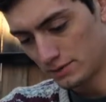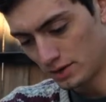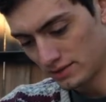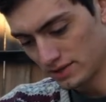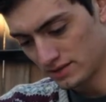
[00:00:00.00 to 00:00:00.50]

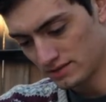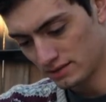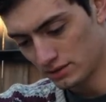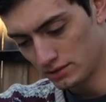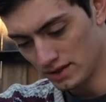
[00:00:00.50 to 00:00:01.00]
Small rig does
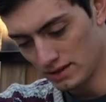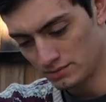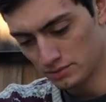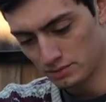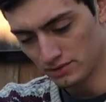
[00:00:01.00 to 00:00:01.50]
include an
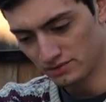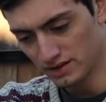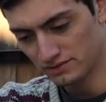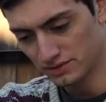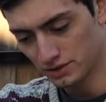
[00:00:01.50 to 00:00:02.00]

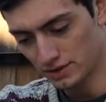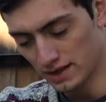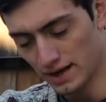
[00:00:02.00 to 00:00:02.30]
M2.5 screw and